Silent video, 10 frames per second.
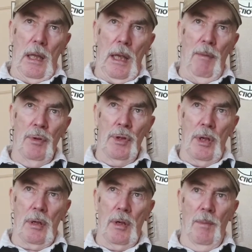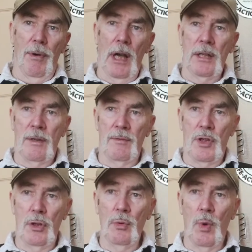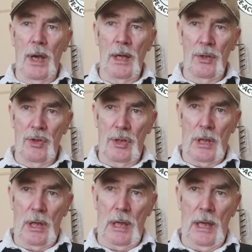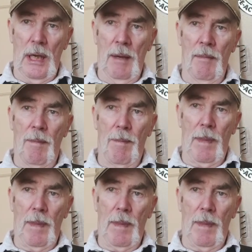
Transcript: It was comprised of two wings, an